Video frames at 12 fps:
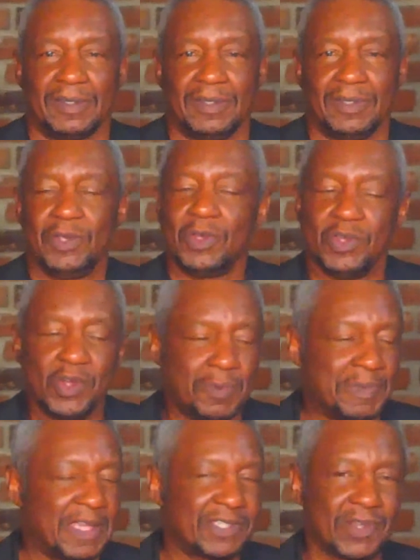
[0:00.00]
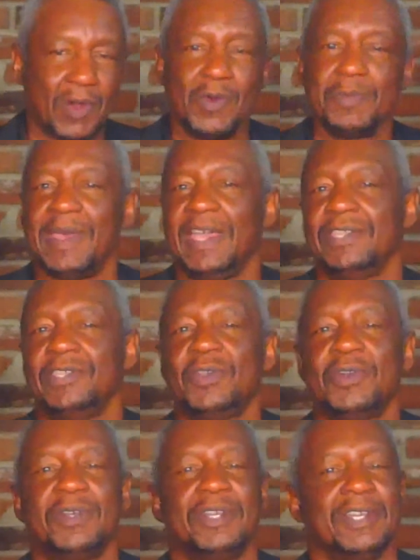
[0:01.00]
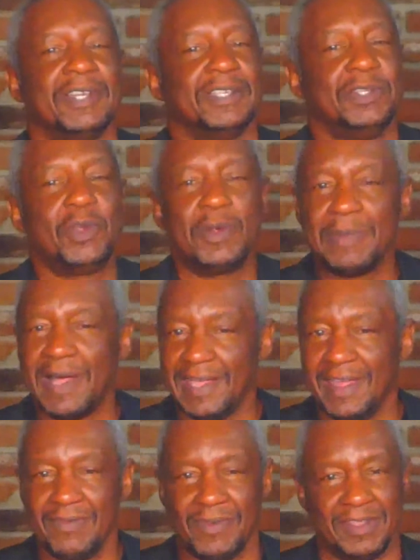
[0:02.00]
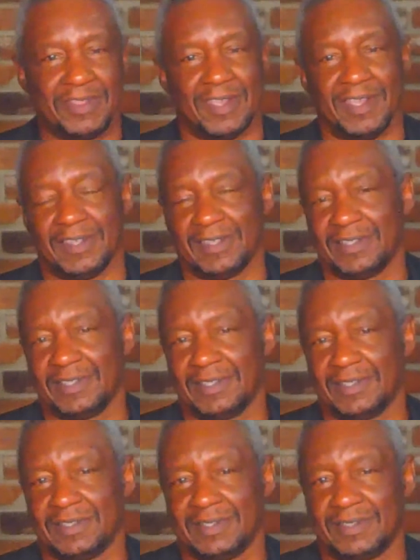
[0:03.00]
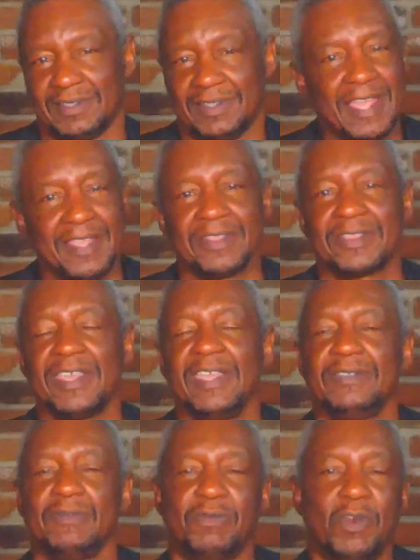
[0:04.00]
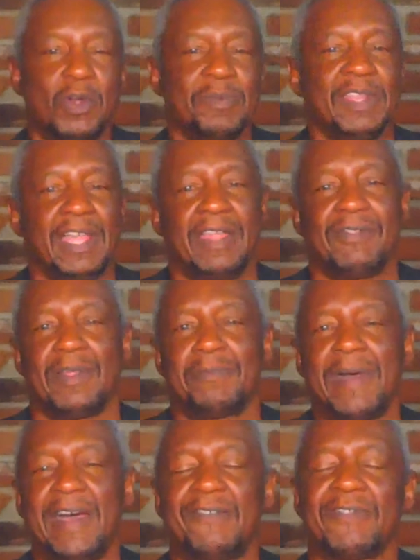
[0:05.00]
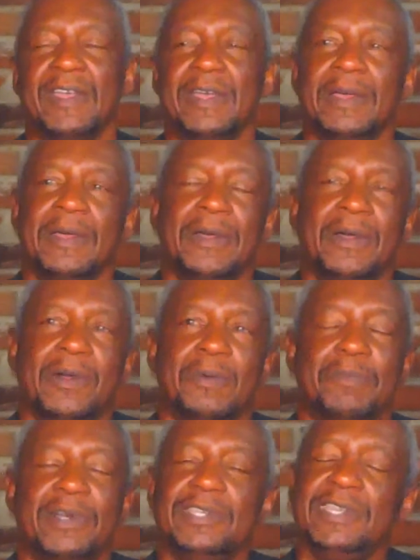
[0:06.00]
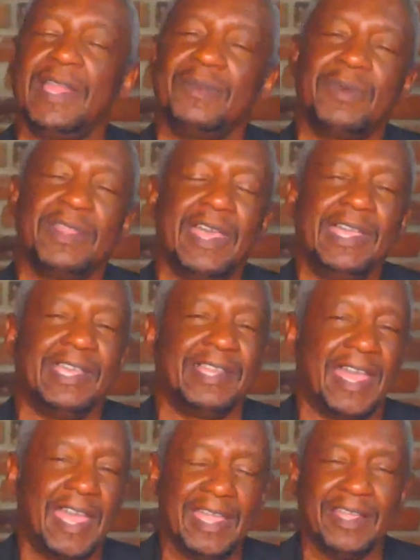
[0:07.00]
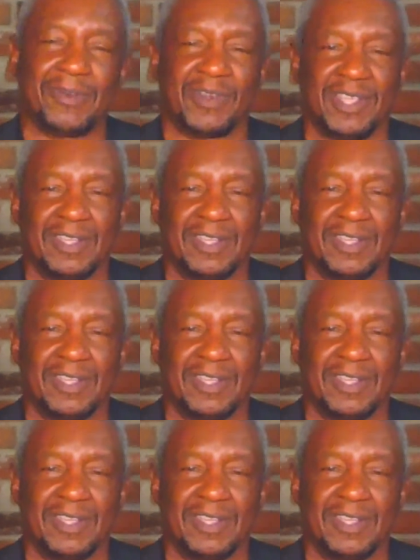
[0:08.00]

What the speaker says: You're my soulmate. You're my everything. Take things verbally out of their mouth, but yet when they get angry